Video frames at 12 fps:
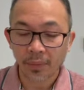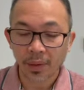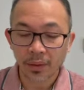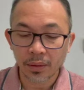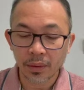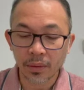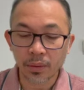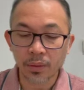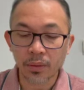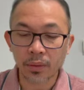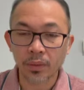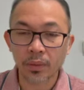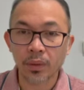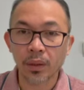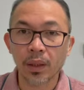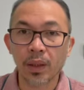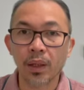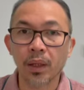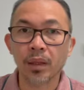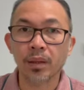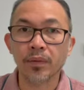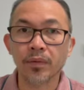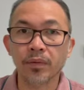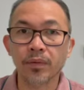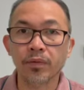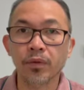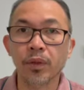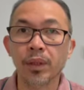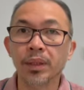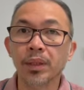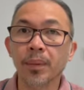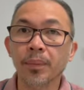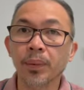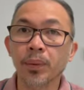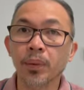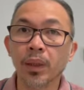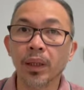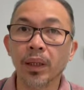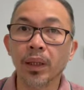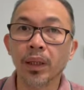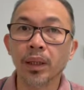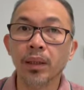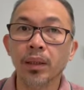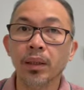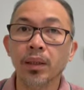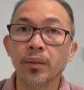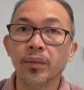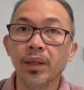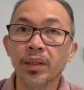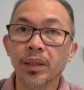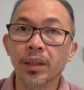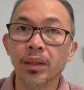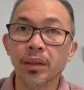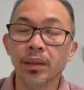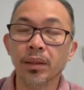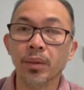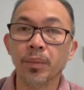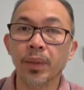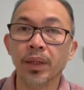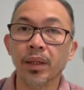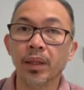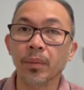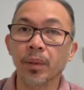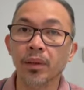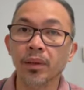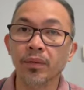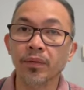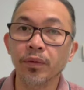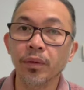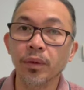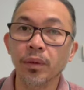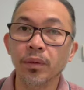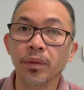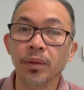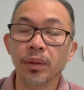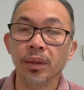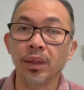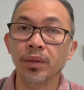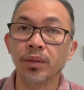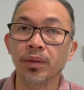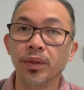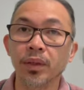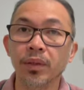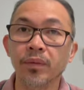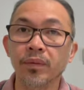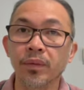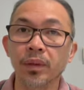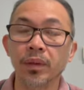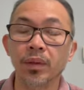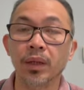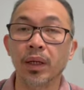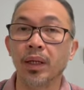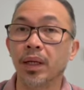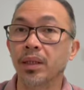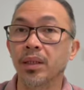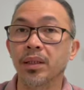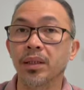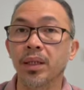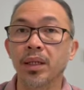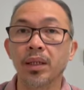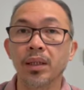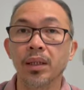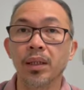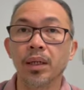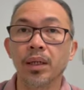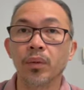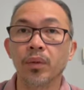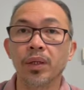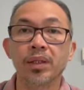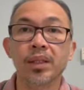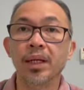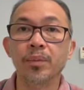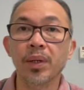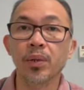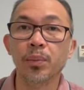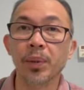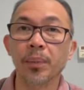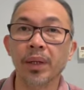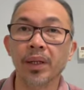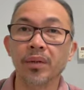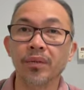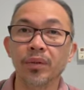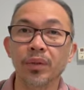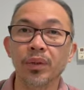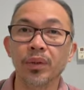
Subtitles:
So if, for example, a resident is complaining about the food that you serve, you cannot just say, "It's not me who prepared the food,"